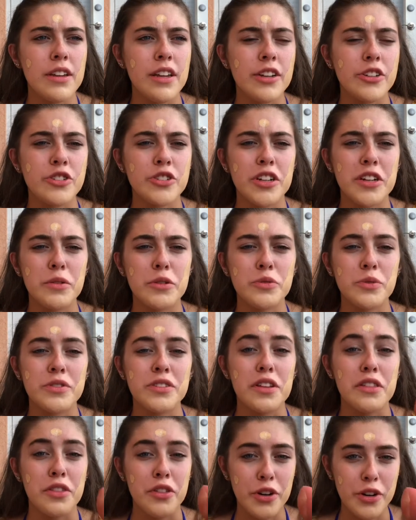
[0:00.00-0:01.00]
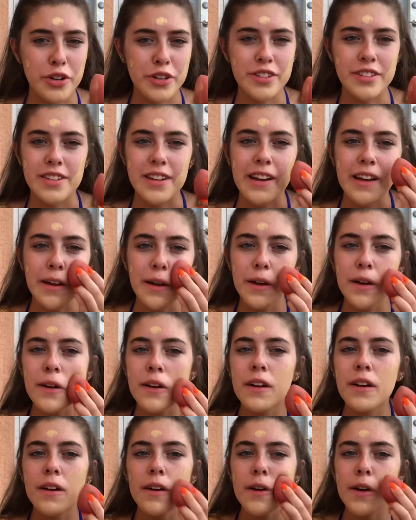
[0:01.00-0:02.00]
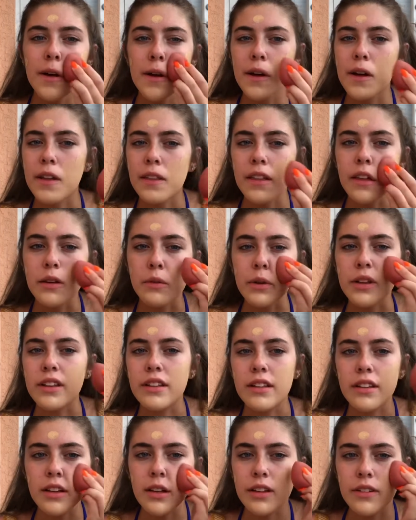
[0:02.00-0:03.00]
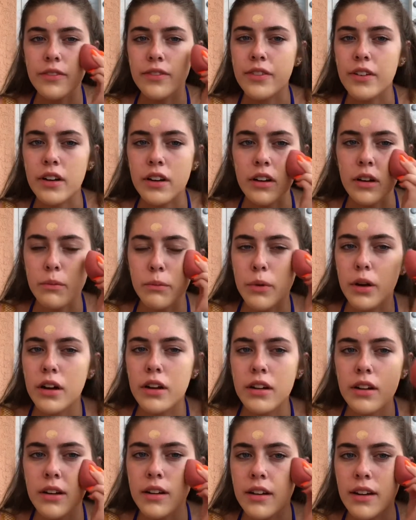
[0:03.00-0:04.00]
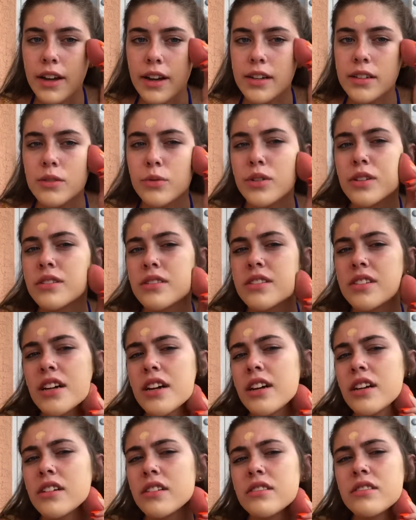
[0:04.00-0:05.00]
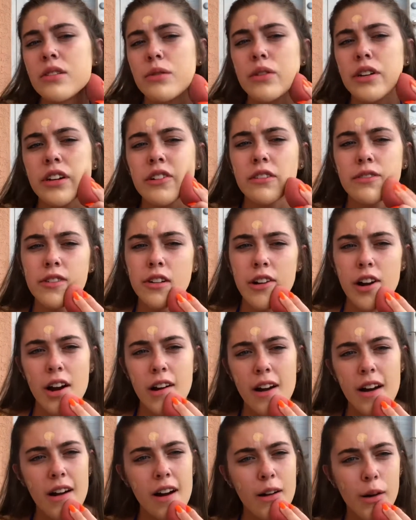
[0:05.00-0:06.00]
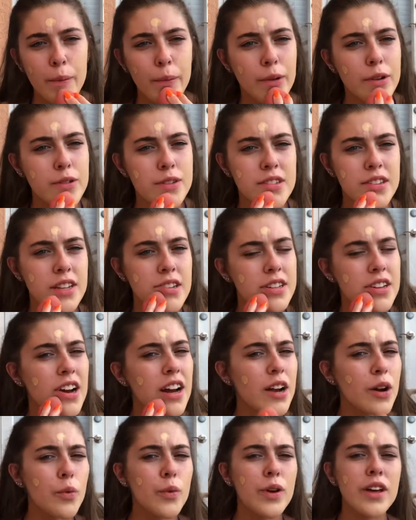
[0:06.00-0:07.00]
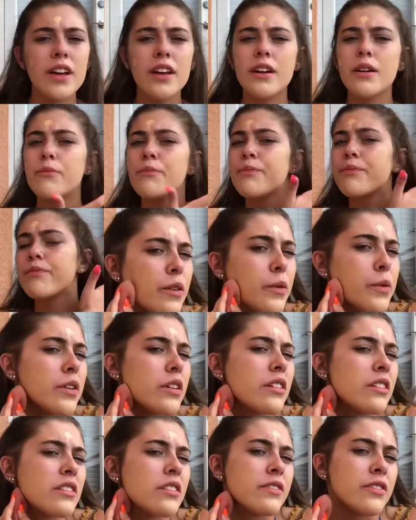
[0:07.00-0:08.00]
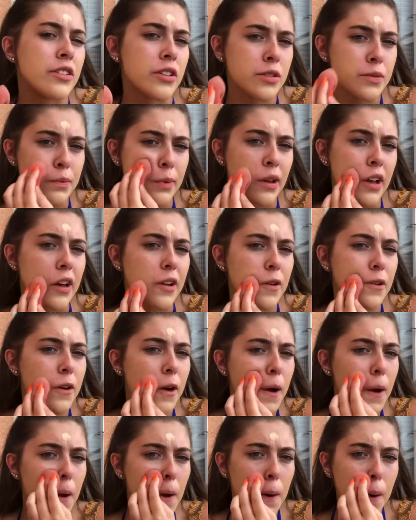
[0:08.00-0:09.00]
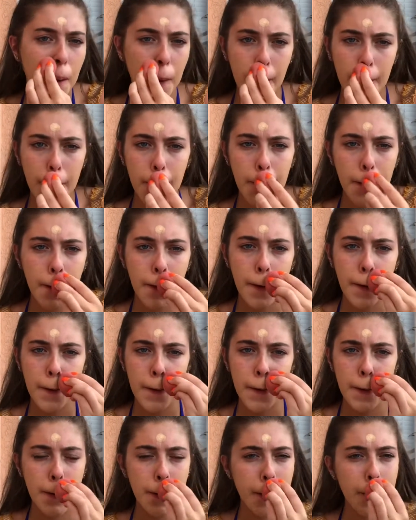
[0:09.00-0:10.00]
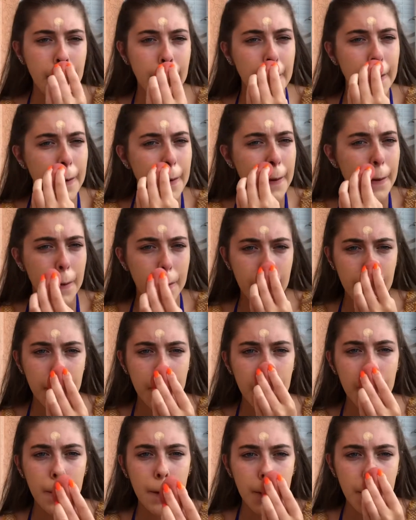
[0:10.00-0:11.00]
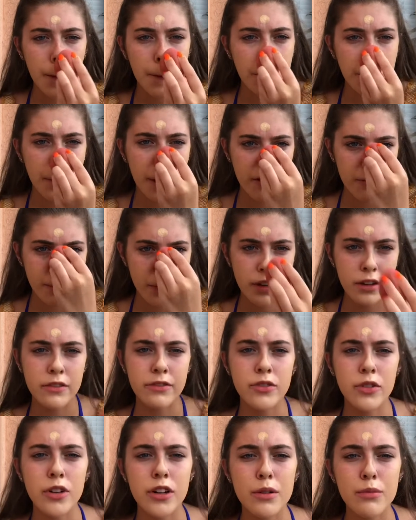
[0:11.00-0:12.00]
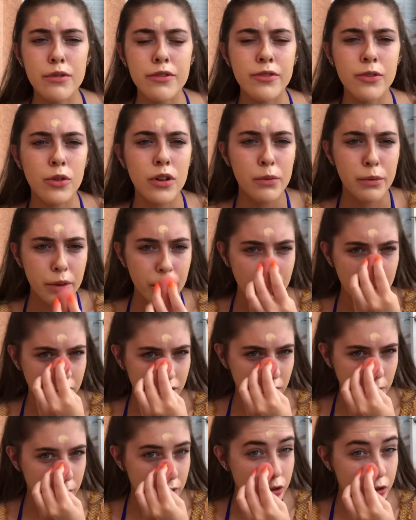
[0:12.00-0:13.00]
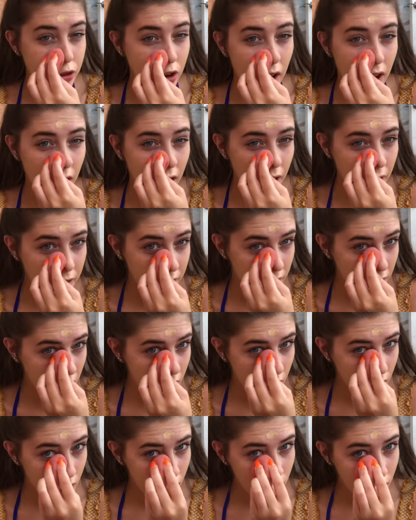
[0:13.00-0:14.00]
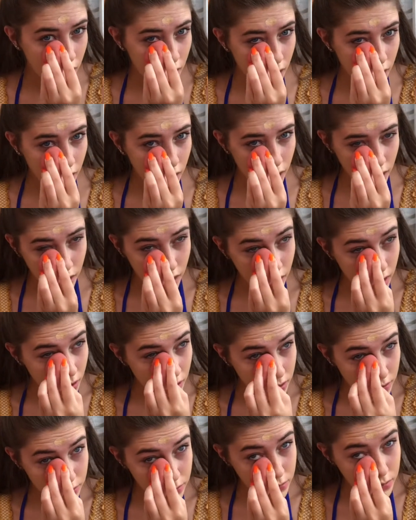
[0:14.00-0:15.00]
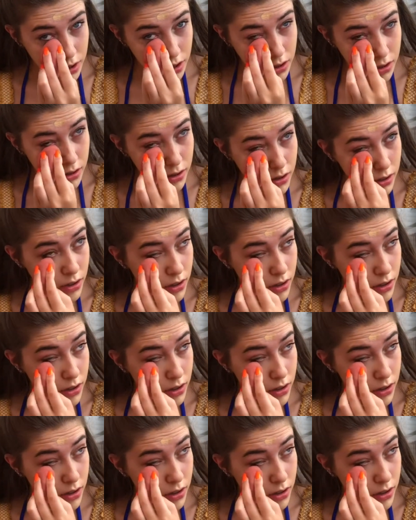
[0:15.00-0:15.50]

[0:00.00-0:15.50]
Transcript: in yesterday, which was a Thursday, and then we leave um, next Wednesday, so we're here for almost an entire week. We went on our first plane ride to get here. Um, I've been to Florida before, but usually we drive, but